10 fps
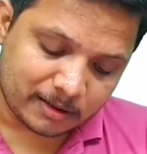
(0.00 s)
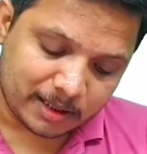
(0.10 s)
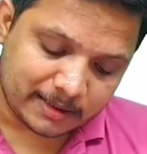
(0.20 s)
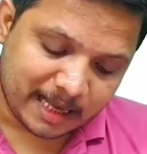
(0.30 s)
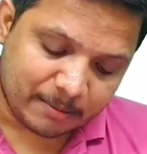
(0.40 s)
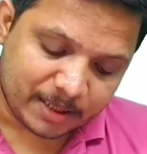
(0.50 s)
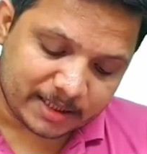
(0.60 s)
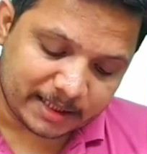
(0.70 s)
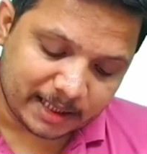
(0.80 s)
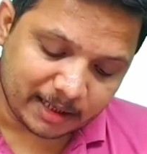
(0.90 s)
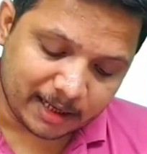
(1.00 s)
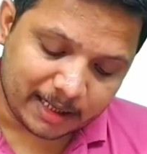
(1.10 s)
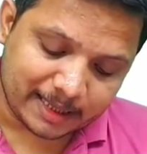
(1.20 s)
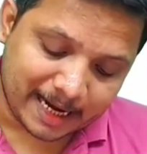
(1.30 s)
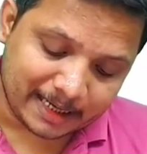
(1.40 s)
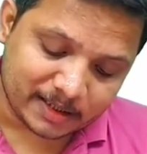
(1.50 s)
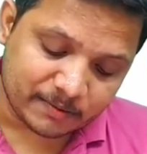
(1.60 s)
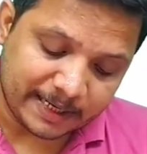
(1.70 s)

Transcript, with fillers: this capacitor and that is